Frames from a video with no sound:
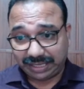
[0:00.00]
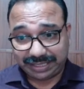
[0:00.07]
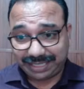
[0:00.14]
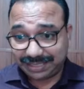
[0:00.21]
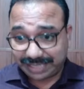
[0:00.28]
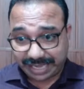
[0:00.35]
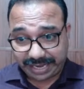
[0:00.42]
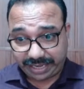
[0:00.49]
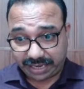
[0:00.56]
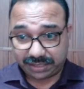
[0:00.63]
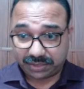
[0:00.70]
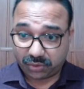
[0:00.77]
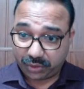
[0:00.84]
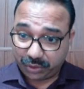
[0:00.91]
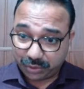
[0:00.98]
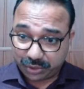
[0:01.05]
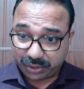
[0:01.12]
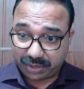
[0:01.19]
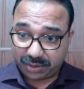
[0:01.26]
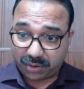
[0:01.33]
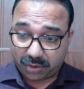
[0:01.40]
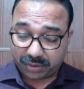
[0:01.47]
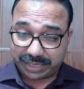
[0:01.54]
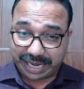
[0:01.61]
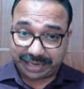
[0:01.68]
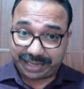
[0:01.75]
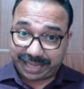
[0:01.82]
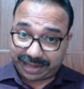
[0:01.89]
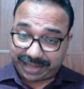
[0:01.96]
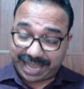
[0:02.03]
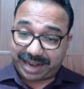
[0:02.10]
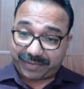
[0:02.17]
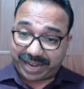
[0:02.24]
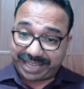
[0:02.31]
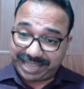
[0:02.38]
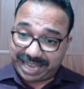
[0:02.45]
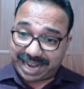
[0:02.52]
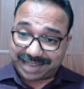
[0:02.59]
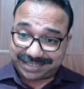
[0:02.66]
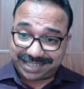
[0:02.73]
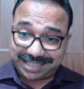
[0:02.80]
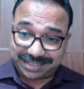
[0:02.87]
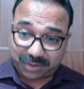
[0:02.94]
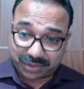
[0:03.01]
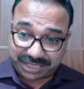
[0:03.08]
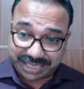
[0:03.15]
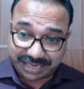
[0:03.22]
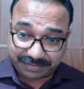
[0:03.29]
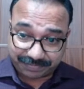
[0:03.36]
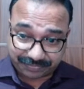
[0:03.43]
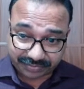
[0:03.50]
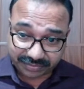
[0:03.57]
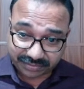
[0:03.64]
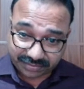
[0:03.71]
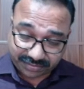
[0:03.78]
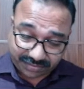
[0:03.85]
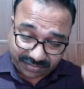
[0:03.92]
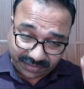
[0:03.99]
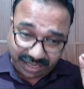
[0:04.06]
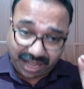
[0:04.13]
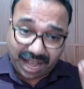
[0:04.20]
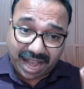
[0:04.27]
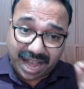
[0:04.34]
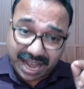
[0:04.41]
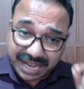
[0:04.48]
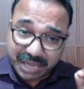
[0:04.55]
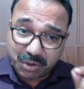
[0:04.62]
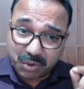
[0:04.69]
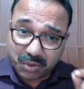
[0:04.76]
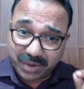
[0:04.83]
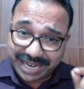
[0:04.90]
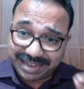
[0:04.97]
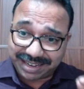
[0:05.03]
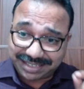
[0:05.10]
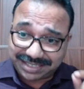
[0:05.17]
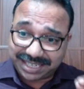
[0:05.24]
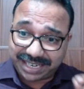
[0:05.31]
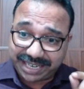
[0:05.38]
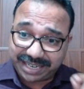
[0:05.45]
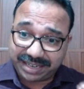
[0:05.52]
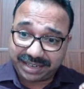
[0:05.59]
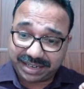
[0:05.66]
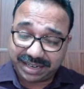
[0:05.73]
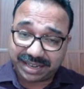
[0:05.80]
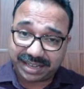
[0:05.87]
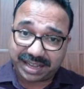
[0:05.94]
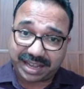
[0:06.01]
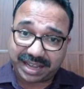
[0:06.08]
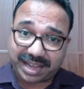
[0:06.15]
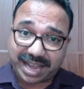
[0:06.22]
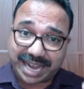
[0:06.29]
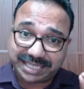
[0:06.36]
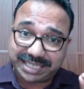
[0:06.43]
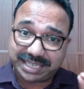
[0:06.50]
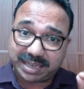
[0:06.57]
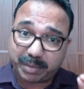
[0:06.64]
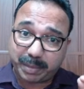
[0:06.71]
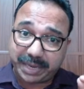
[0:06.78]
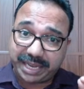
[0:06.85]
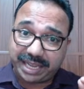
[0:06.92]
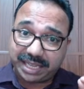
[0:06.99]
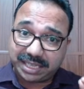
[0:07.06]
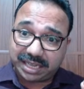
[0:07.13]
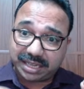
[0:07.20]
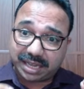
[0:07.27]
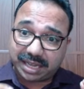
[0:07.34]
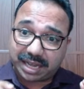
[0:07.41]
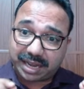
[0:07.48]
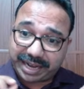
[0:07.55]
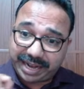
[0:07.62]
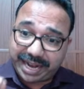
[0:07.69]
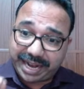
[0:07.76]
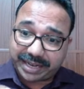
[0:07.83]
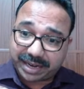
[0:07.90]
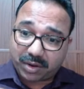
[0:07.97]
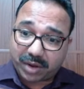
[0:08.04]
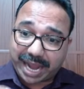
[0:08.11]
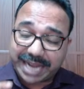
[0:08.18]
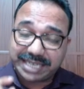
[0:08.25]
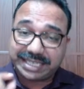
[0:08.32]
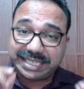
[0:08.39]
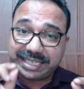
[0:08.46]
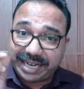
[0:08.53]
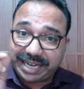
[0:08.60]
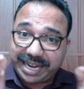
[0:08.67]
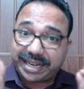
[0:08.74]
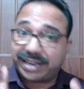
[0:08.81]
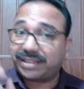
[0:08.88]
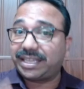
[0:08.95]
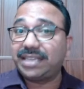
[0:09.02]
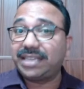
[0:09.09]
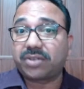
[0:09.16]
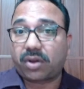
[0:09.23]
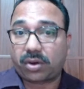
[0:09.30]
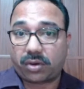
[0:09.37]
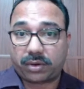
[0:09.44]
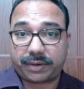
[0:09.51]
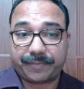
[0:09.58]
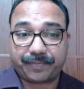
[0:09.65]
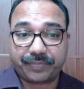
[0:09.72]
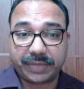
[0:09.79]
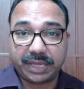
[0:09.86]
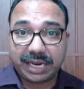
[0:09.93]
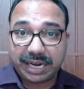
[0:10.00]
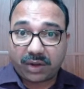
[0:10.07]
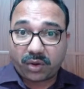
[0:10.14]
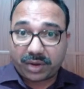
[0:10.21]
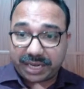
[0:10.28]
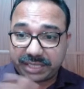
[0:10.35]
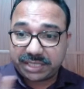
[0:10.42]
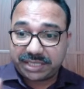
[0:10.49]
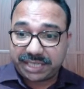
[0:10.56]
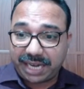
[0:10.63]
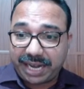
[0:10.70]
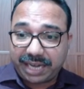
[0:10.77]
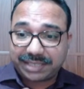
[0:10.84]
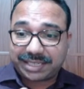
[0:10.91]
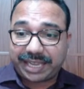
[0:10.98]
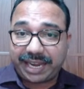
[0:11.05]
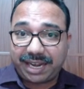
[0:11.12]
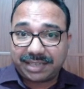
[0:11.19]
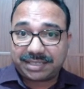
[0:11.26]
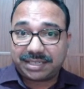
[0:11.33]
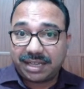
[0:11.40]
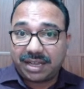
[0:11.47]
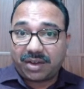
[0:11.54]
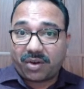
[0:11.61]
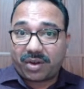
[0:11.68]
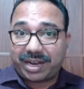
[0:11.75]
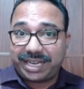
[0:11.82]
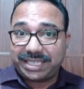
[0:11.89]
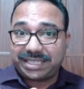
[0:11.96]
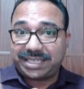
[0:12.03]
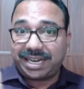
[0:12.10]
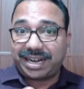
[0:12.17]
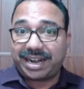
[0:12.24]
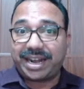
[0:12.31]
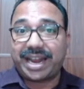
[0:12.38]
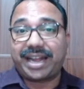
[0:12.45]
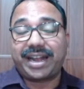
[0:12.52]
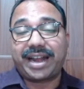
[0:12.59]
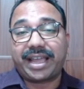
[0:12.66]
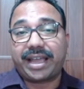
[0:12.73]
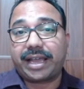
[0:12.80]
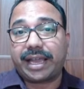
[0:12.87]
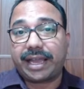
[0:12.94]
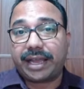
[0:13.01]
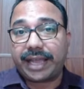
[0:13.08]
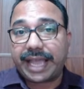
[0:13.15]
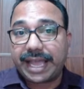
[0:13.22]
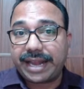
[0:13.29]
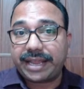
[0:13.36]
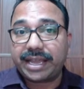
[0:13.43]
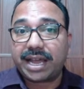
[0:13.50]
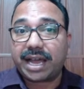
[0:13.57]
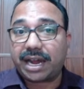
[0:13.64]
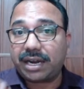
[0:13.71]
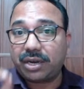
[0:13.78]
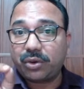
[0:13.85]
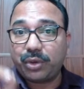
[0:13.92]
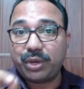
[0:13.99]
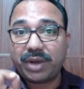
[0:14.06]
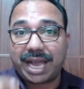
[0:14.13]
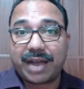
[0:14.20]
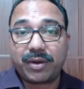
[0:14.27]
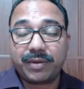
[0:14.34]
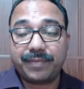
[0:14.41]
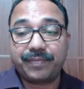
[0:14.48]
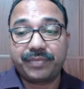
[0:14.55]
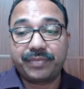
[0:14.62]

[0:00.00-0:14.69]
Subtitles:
this area. So you should know that they are why they are asking this question. Are you interested in IT company related or IT related things or not, or digital skills or digital related area? Do you have